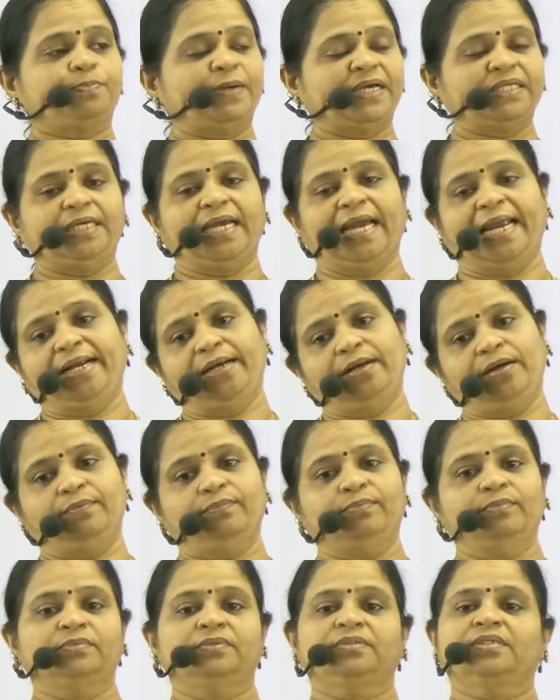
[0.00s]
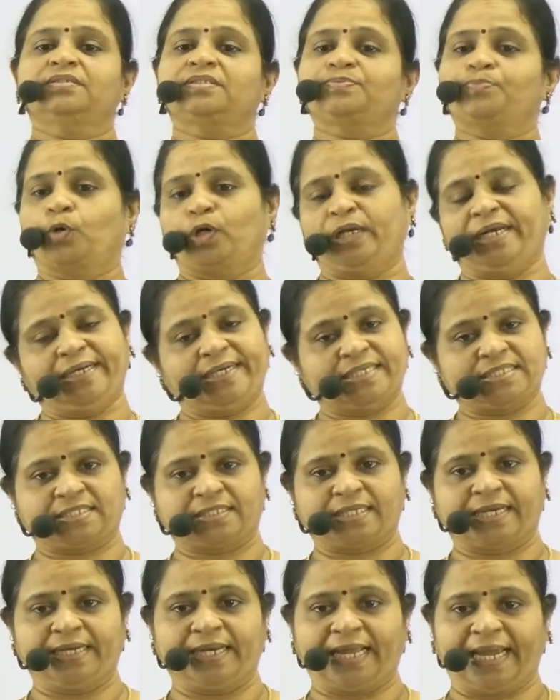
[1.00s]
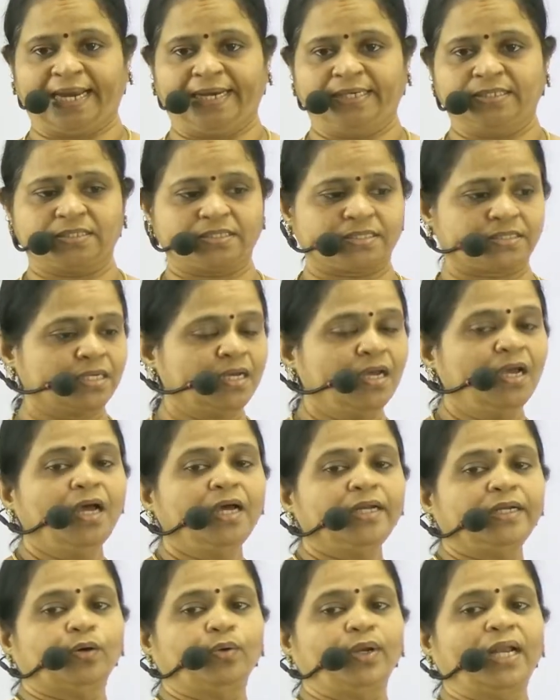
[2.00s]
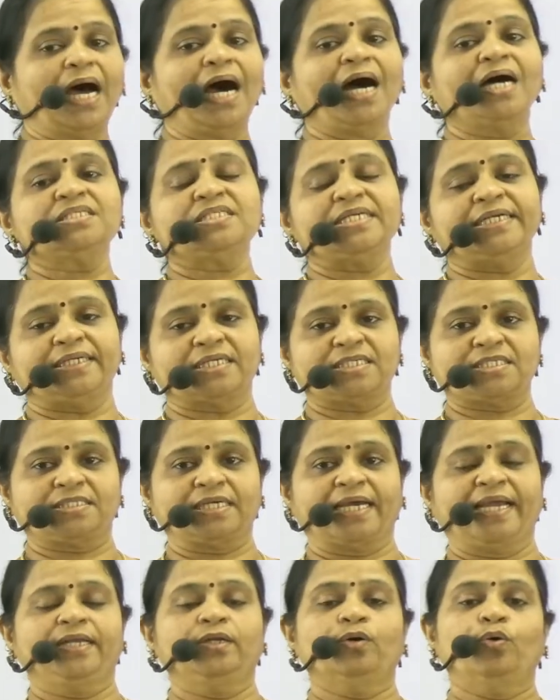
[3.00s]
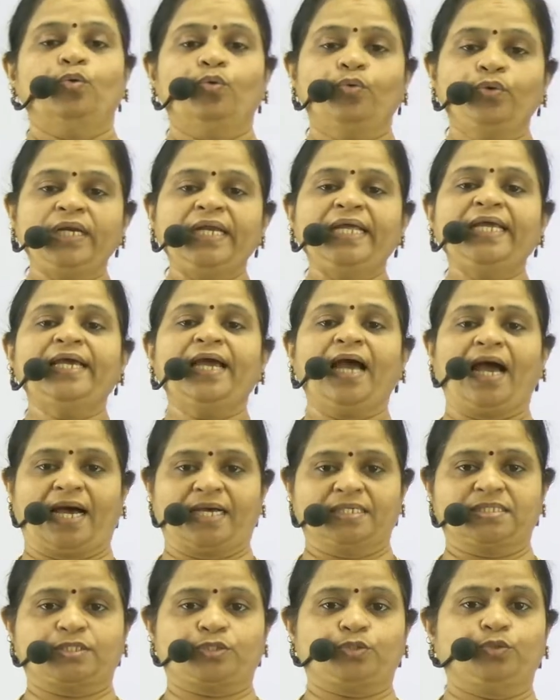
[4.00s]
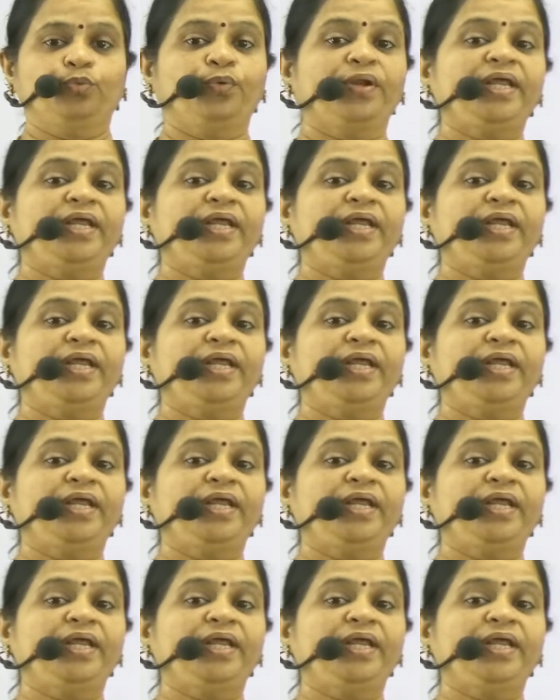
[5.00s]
by the end the small intestine ends. Now large intestine only has to